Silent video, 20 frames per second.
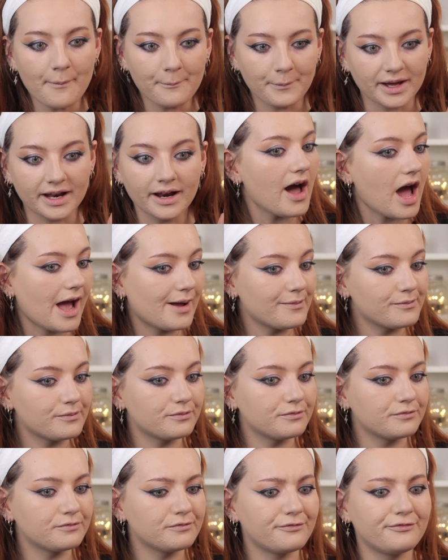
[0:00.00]
But
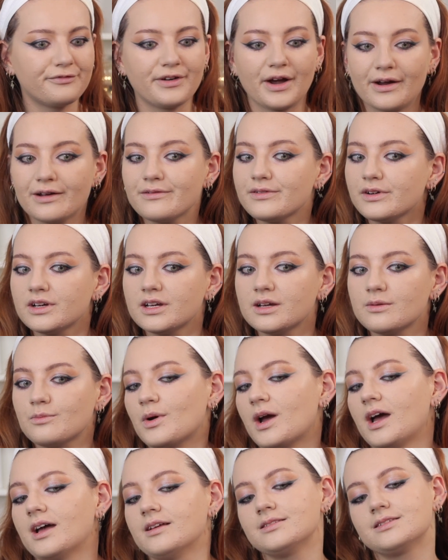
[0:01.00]
I'm very
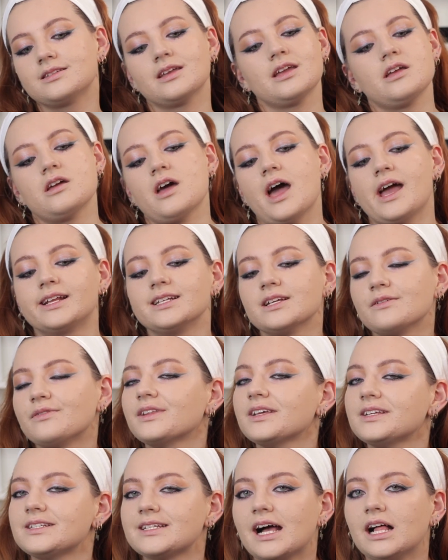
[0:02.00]
impressed. I can
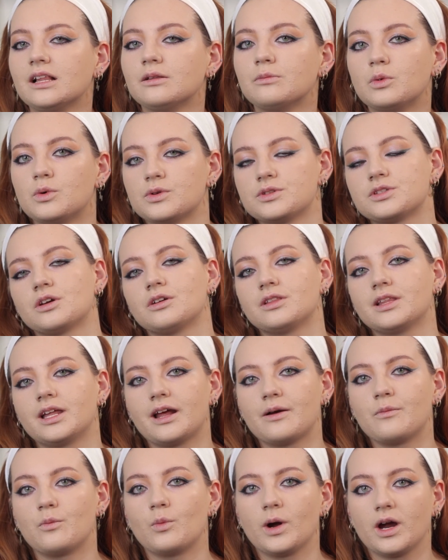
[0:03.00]
definitely tell more so that
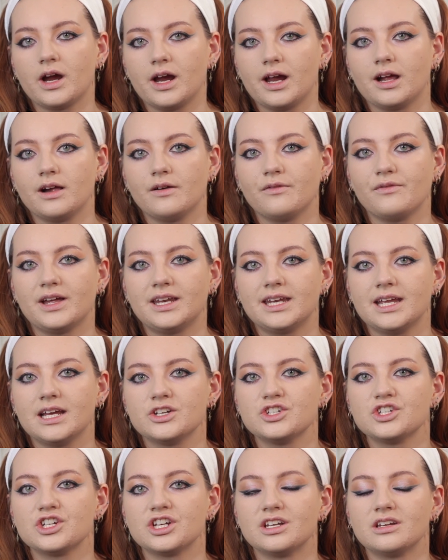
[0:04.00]
I'm wearing
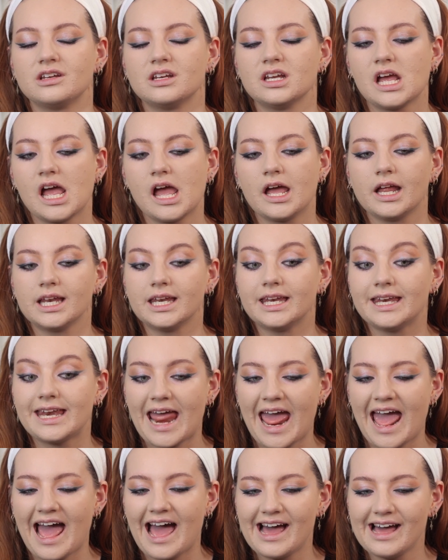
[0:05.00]
foundation
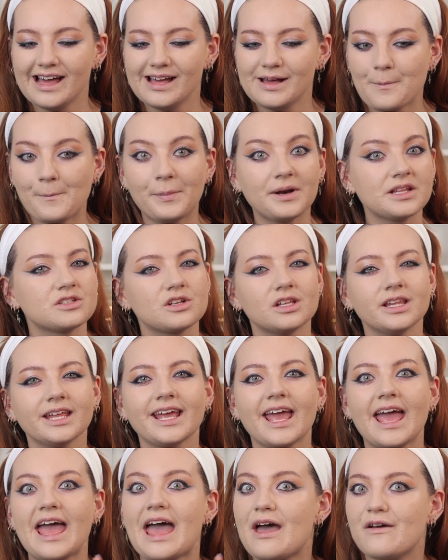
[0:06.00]
now, but it's not like
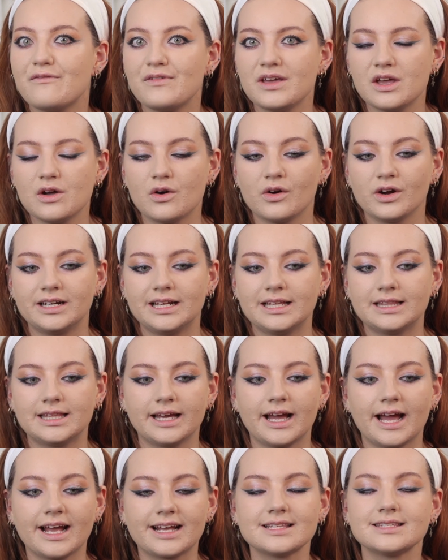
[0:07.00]
heavy or anything.
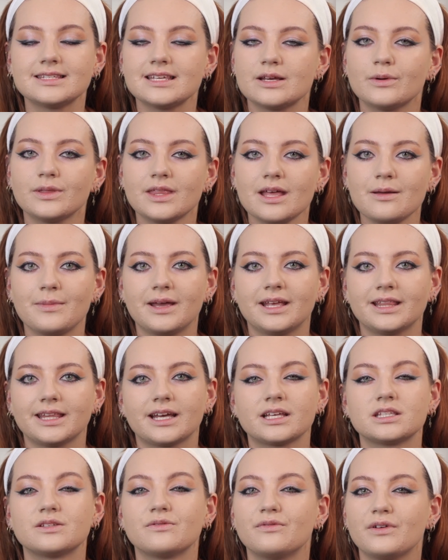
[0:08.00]
I can see what they mean. Like
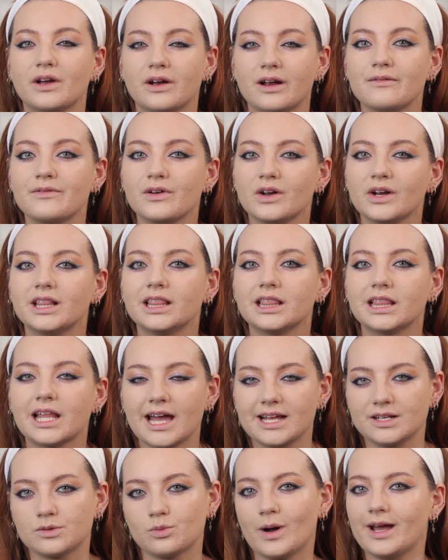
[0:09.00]
it's very
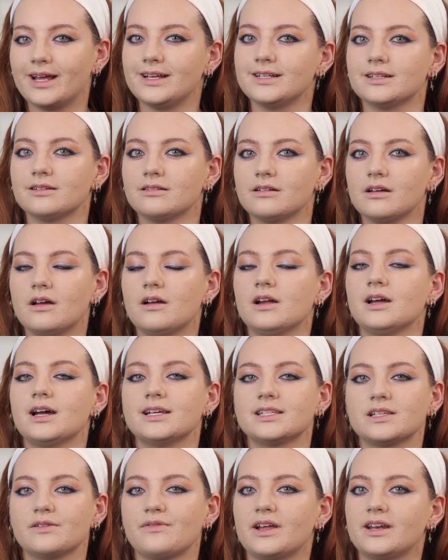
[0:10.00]
lightweight
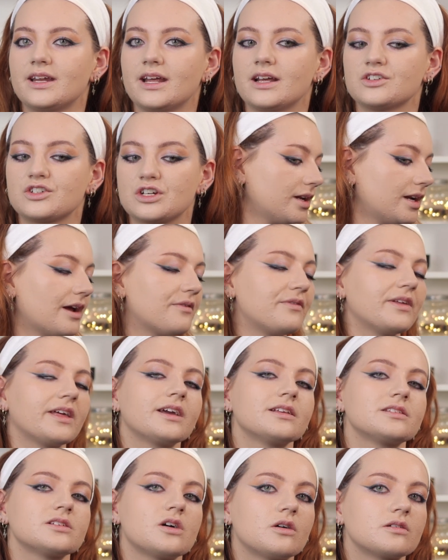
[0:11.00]
as a foundation. I feel like
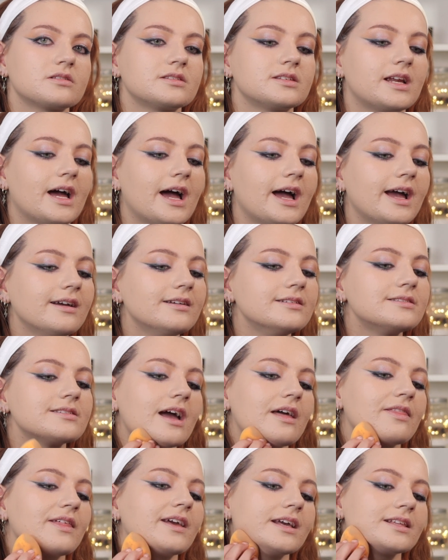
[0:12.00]
it's oxidized. I
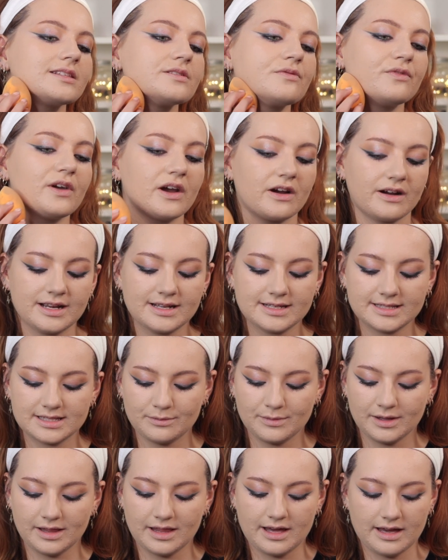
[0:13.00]
think it's very
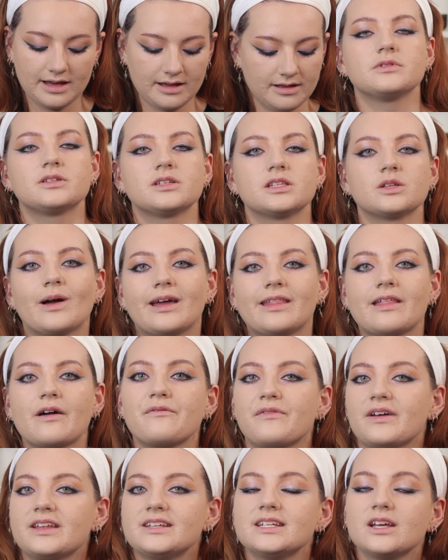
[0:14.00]
similar to the way that
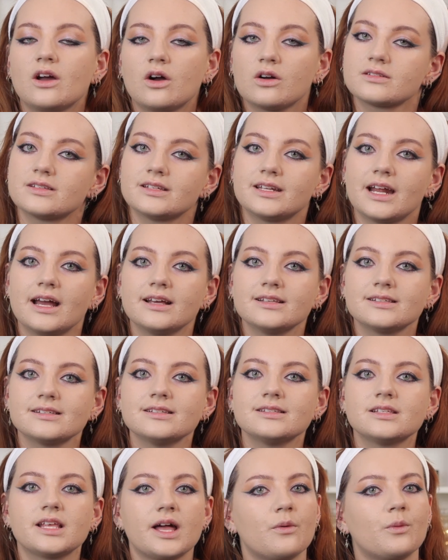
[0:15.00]
Fenty oxidizes,
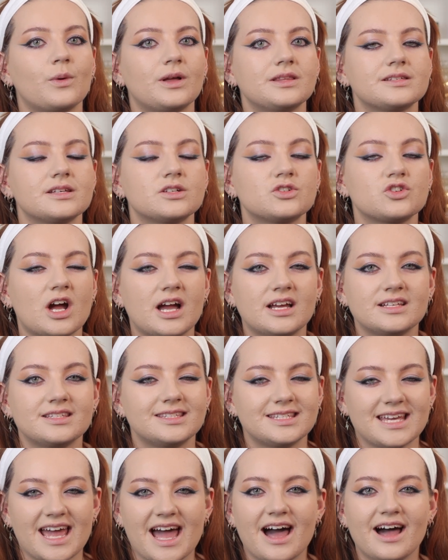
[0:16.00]
that once it dries
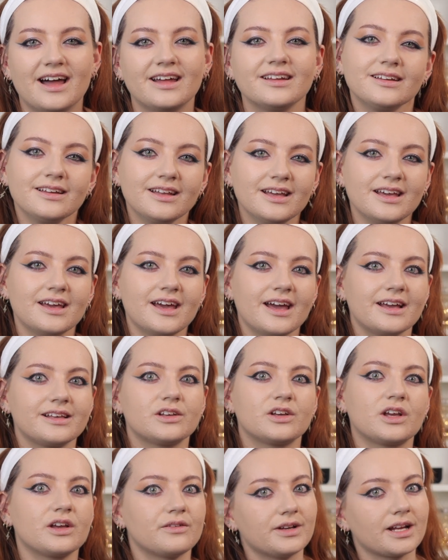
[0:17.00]
down, you
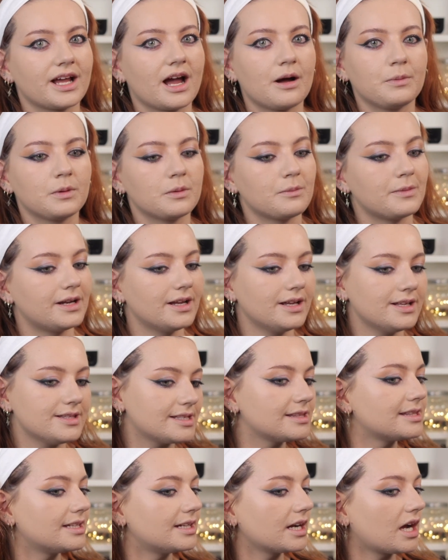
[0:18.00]
give it a couple of minutes
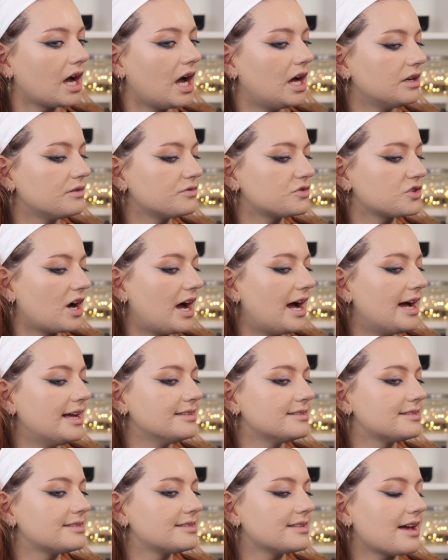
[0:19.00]
and then it kind of
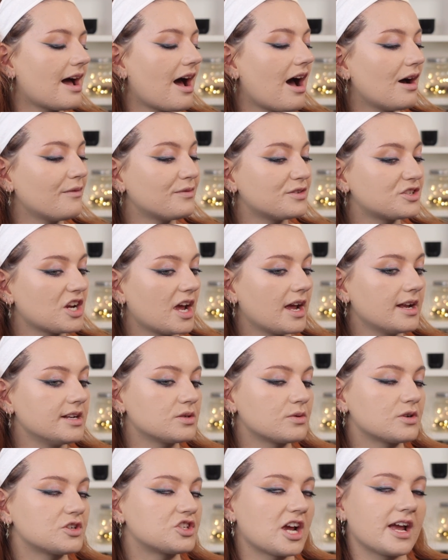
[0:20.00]
dries half a shade to
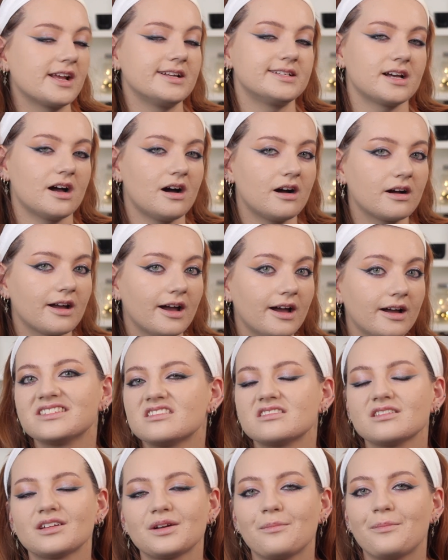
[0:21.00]
a shade darker. It's
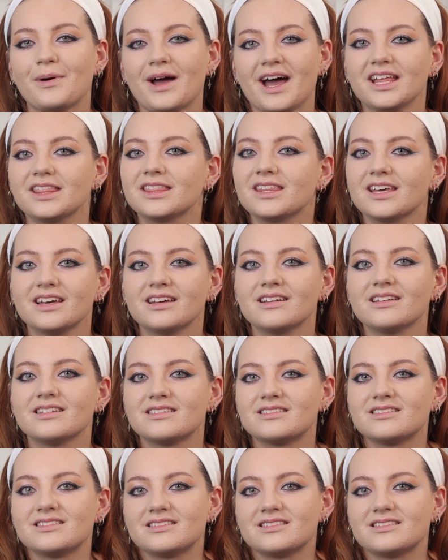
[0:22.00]
not a bad thing.